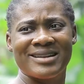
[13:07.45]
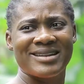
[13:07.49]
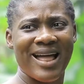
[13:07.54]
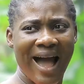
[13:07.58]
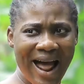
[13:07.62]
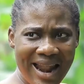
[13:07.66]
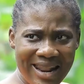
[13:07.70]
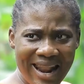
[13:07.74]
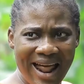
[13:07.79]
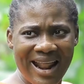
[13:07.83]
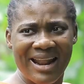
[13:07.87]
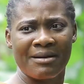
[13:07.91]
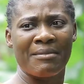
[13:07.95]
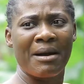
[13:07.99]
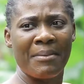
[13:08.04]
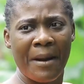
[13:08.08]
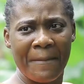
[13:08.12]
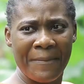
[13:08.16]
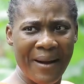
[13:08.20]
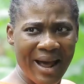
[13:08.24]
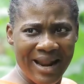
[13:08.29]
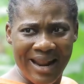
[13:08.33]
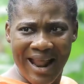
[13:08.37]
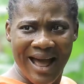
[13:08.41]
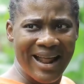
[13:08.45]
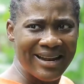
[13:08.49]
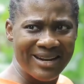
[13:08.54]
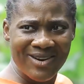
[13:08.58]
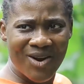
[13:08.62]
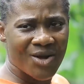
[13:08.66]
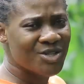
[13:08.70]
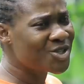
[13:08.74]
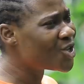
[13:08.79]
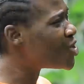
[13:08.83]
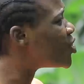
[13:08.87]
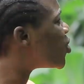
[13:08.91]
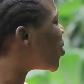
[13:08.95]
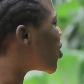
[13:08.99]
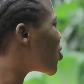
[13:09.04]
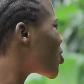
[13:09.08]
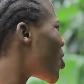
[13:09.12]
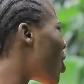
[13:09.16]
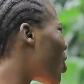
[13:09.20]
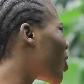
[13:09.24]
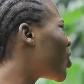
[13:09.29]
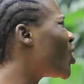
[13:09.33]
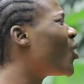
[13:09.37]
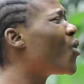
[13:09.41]
That land and my papa land, nothing you go
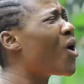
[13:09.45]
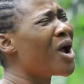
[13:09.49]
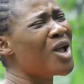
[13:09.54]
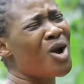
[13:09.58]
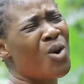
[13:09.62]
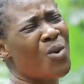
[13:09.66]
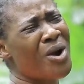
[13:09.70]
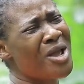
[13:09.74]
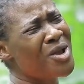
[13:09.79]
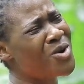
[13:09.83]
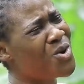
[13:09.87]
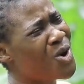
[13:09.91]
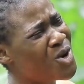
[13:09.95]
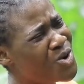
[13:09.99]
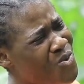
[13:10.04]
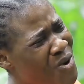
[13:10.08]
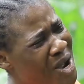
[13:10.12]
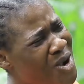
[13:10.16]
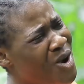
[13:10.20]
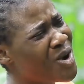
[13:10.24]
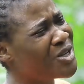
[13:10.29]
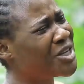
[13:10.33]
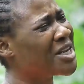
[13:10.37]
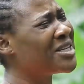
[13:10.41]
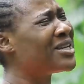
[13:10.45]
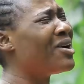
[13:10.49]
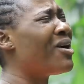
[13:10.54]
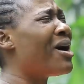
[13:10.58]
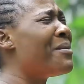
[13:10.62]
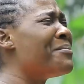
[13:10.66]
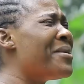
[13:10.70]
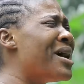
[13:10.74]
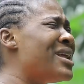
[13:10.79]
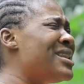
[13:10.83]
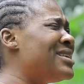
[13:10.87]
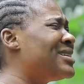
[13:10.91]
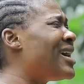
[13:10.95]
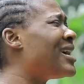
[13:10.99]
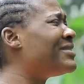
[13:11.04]
talk. No way you go do it, go change our mind.